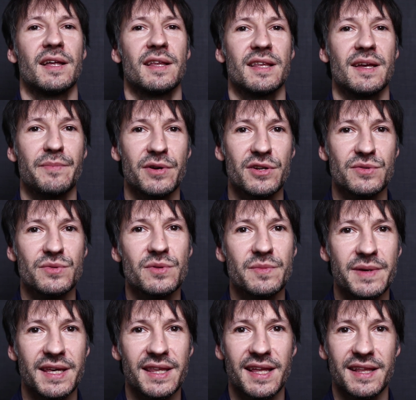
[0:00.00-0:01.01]
The pros would
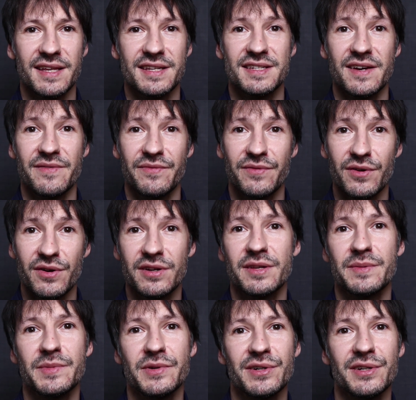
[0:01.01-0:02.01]
be that it's
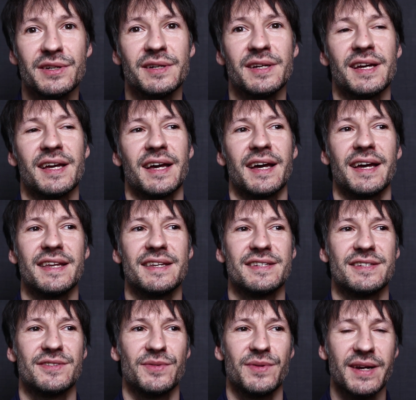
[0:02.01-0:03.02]
affordable,
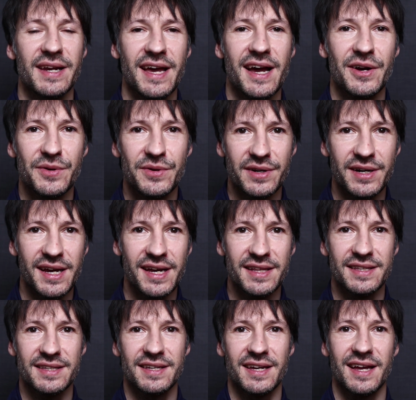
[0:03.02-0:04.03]
it's really
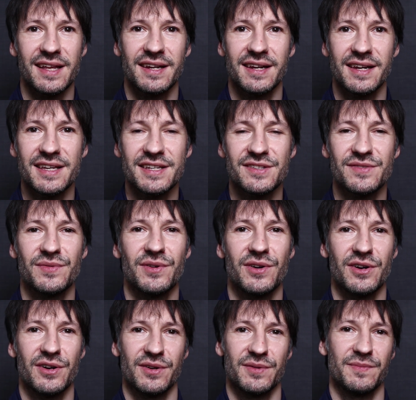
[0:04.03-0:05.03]
accurate, at least
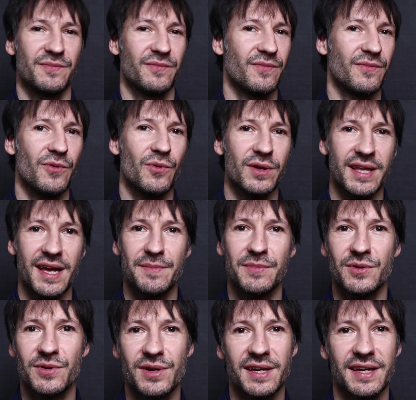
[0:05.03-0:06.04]
for what
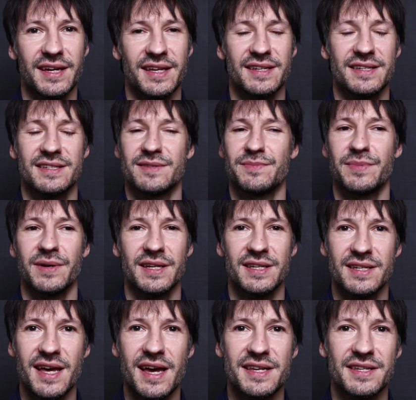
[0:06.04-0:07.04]
I'm doing, it's
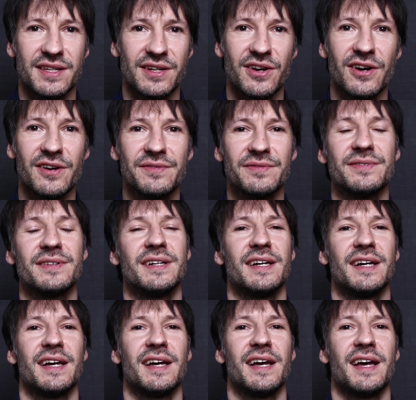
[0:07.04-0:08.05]
precise enough.
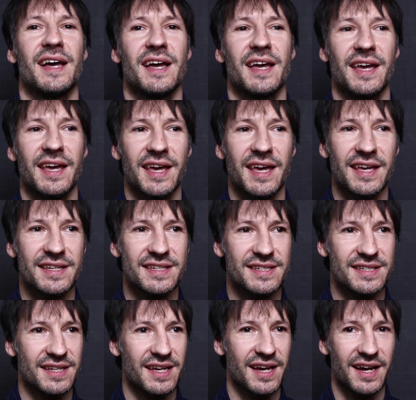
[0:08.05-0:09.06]

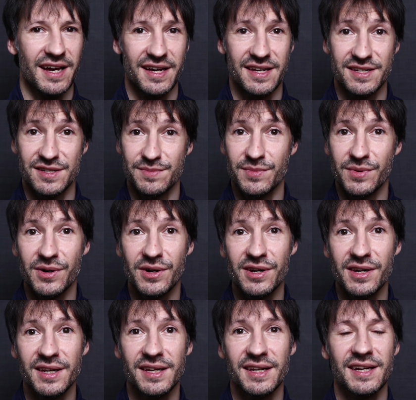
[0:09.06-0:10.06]
It's
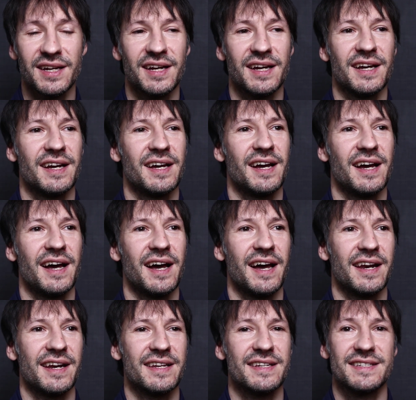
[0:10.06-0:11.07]
small
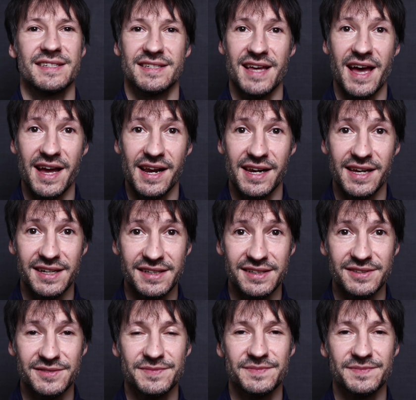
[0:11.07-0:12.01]
and it's silent.